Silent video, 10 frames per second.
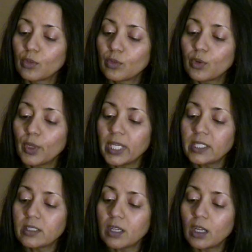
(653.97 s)
For he
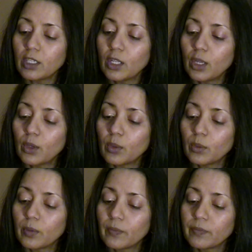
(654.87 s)
did not know
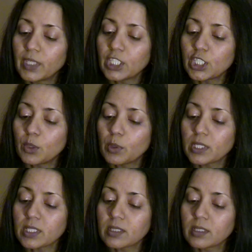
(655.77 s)
that she
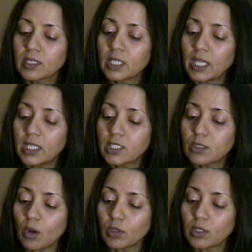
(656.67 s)
was his
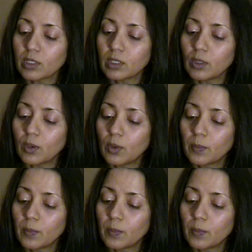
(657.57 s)
daughter-in-law.